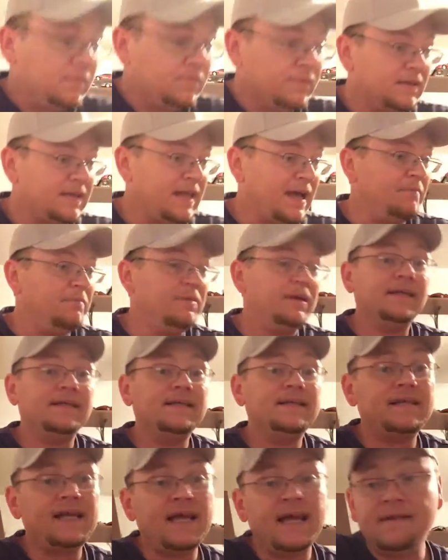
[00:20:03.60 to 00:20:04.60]
With that
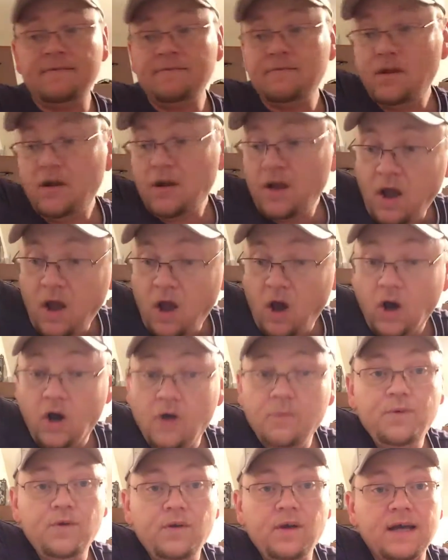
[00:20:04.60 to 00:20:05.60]
being said, hope you